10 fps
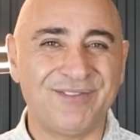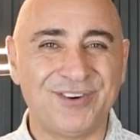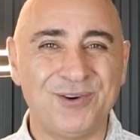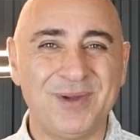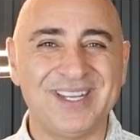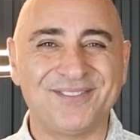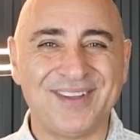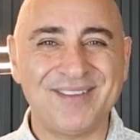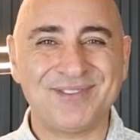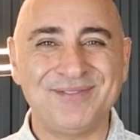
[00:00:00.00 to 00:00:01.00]

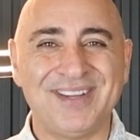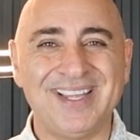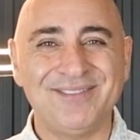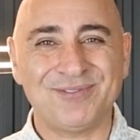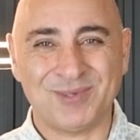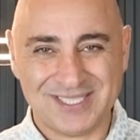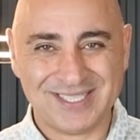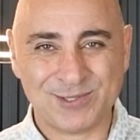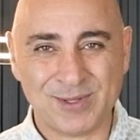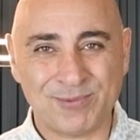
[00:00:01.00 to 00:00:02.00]

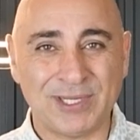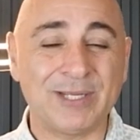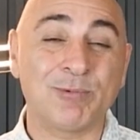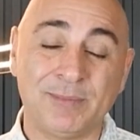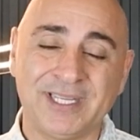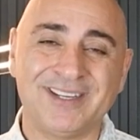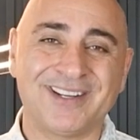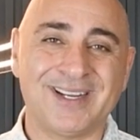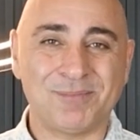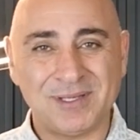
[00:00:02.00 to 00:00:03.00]
408-515-1613. We'll be here to
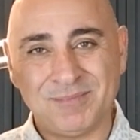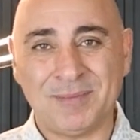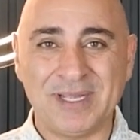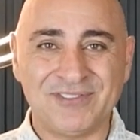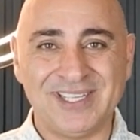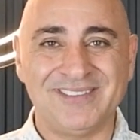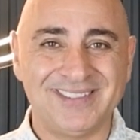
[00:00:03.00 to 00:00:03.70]
help. Bye-bye for now.